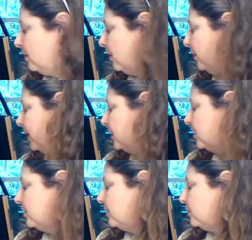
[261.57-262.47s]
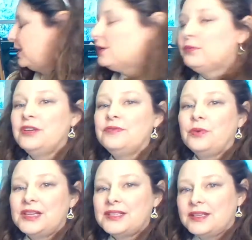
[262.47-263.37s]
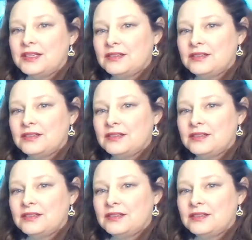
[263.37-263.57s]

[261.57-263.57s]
what we can do is we can revoice it.